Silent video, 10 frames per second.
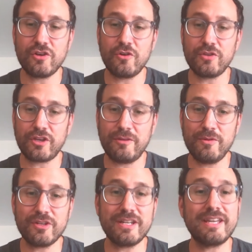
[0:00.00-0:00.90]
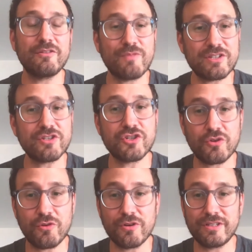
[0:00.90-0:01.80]
So the community can
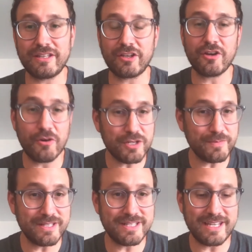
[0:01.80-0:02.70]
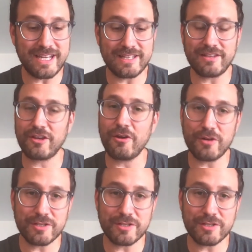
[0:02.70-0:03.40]
rest assured that the code has been seen,